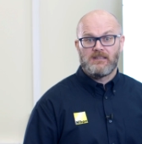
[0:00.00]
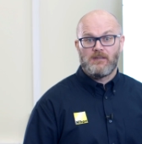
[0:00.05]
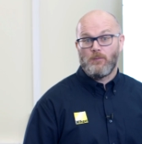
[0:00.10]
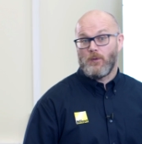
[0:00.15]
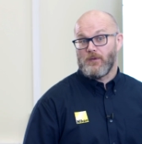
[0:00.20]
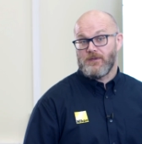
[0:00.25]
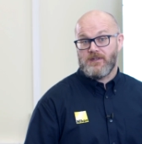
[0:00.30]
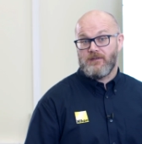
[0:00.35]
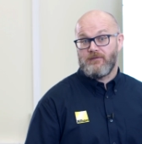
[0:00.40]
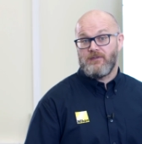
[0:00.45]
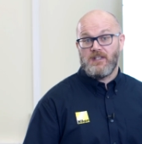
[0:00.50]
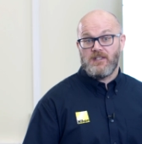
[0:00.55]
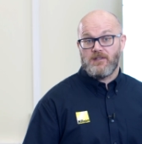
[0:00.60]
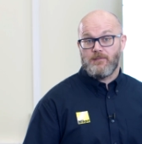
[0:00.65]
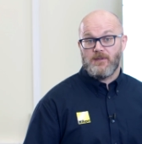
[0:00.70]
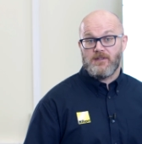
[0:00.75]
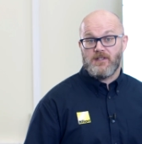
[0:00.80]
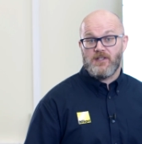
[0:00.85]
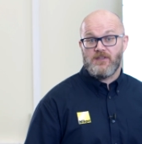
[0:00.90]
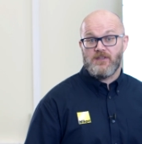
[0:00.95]
Once the feature
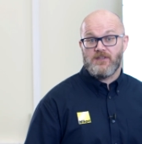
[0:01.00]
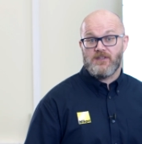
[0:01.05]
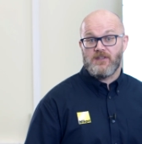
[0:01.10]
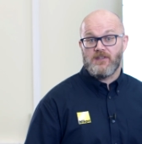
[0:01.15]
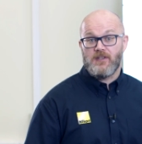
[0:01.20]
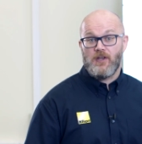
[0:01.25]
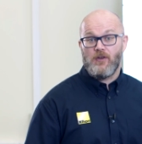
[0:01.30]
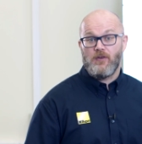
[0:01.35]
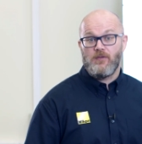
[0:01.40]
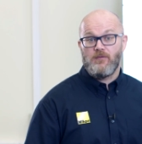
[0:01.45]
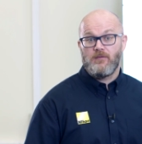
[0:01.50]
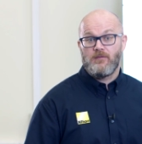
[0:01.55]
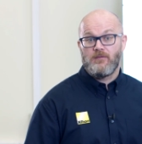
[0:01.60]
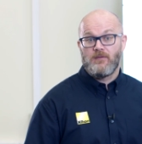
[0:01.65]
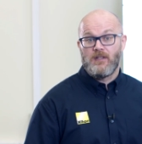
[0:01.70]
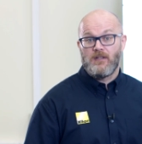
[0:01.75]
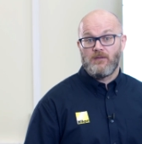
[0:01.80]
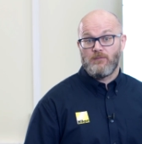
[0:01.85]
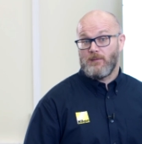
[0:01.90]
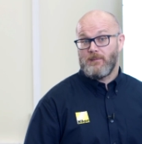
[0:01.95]
positions are known,
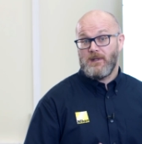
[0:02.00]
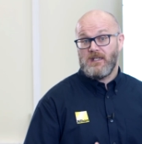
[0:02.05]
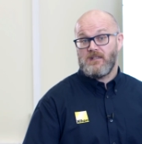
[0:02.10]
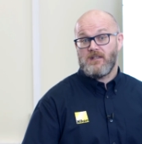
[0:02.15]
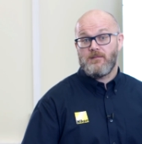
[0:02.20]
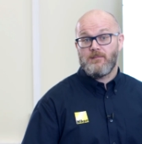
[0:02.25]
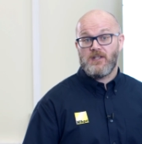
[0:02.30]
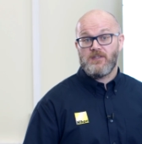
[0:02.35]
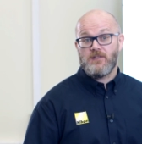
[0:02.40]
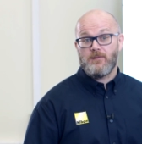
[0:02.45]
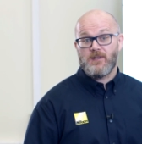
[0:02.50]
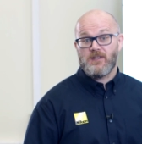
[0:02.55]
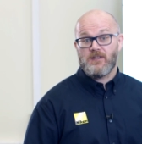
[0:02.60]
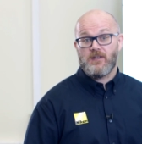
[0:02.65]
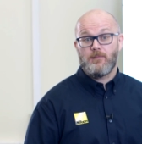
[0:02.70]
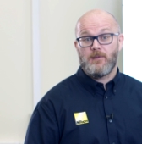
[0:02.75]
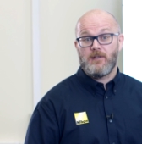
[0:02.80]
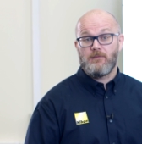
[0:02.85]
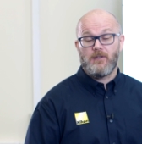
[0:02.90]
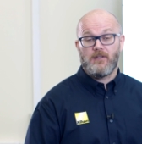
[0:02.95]
repeated measurements
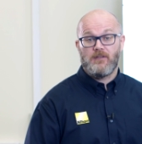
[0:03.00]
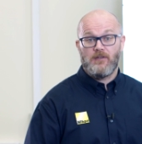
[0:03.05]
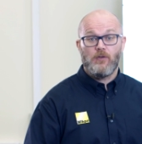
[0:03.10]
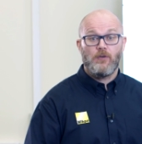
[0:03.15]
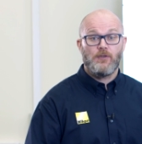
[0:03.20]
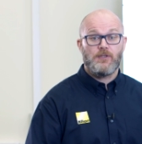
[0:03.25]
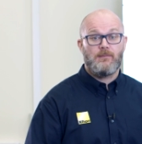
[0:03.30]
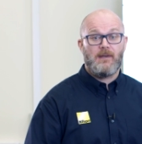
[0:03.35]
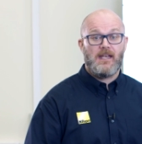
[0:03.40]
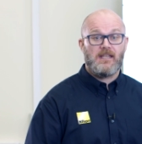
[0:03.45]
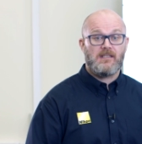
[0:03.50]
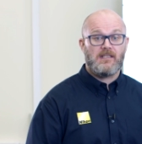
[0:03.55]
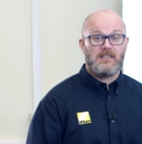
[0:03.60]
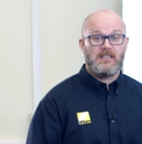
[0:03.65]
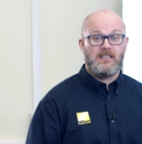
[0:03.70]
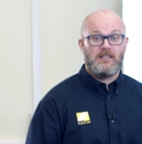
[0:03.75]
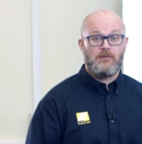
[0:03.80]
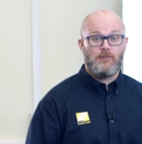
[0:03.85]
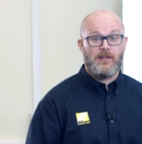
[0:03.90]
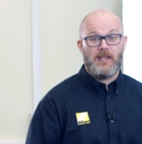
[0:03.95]
can be run
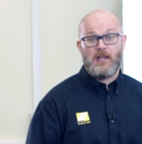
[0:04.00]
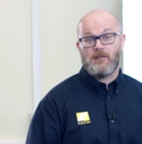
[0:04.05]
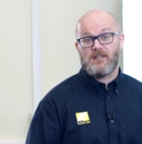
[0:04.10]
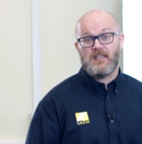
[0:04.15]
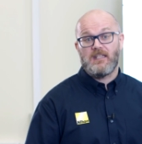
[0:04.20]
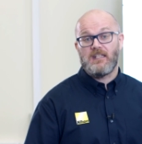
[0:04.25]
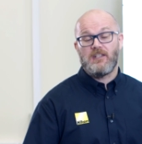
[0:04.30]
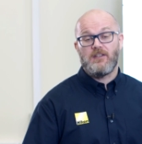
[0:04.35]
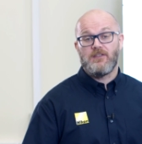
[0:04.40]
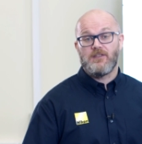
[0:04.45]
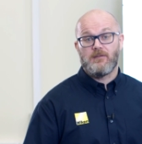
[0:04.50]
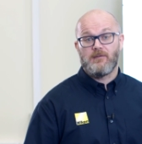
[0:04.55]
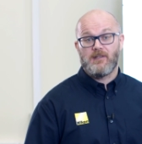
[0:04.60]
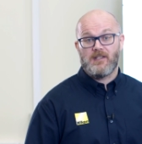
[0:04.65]
automatically without any user